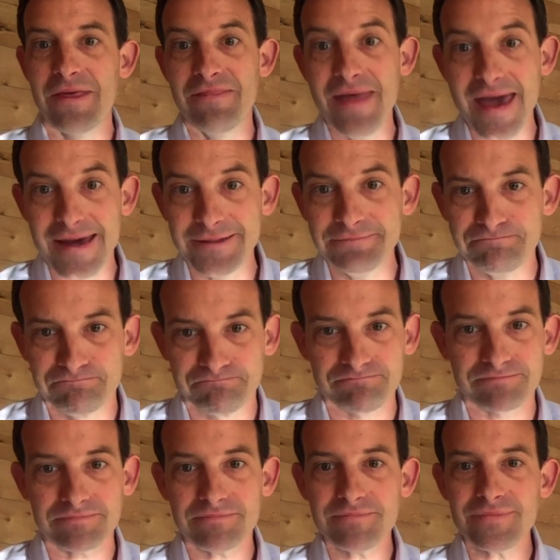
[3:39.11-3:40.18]
And then
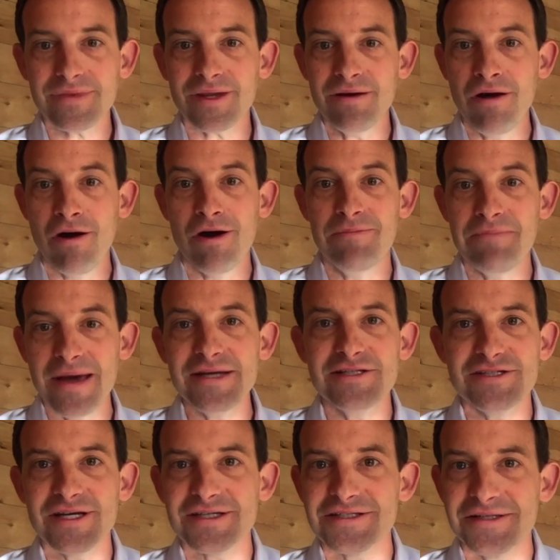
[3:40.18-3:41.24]
on May
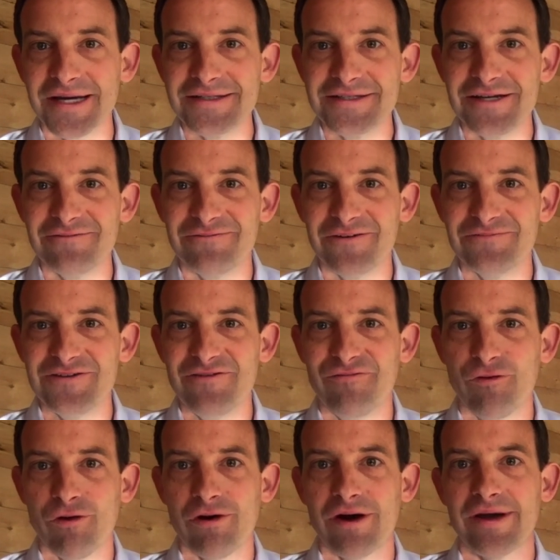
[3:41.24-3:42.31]
6,
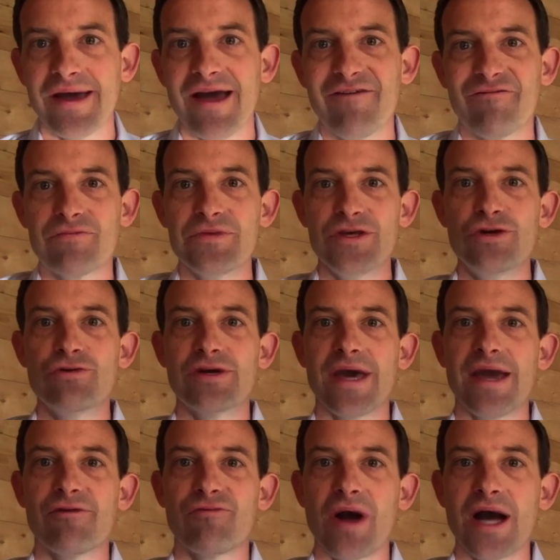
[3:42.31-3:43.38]
1954, a guy from the
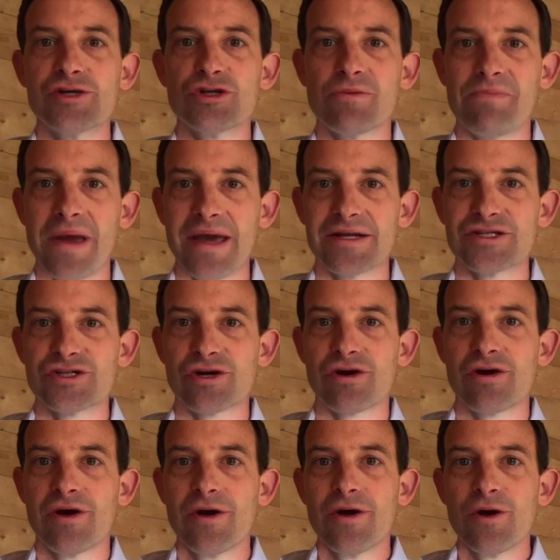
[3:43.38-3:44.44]
UK, Roger
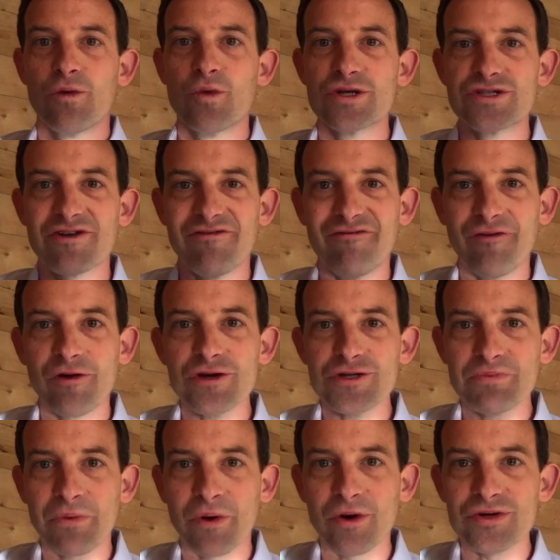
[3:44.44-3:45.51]
Bannister, was the
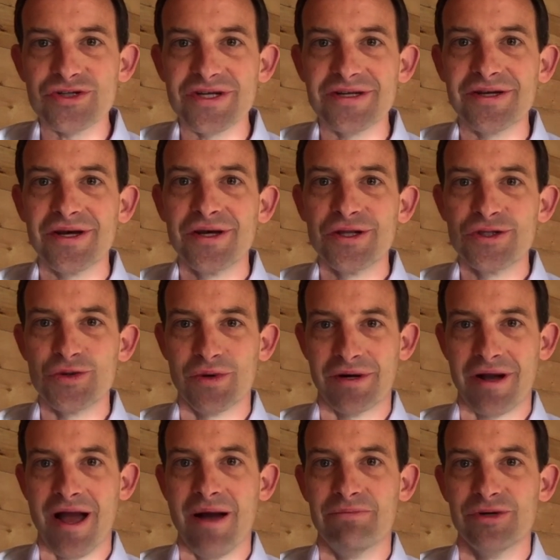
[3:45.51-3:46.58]
first person to
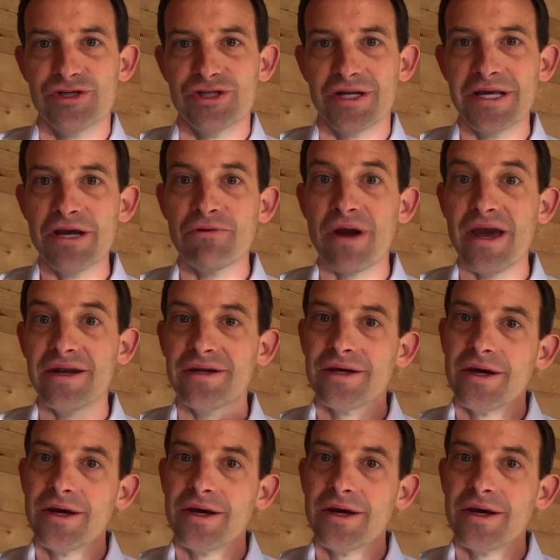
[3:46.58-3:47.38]
accomplish it. He ran